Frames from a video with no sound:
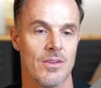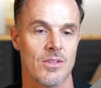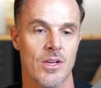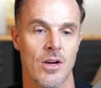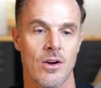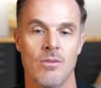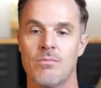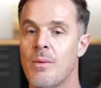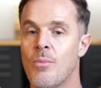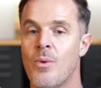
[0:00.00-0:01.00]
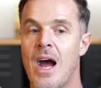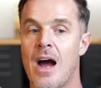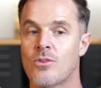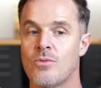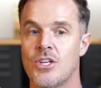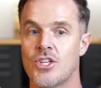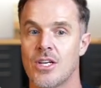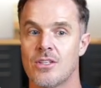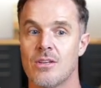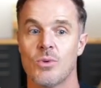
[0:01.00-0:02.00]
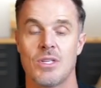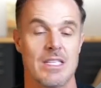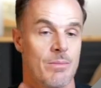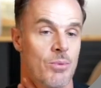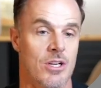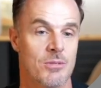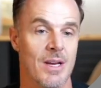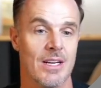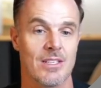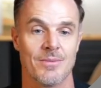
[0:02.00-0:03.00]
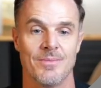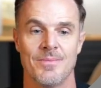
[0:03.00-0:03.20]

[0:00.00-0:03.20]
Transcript: So remember, we're outreaching to him because he's a prospect.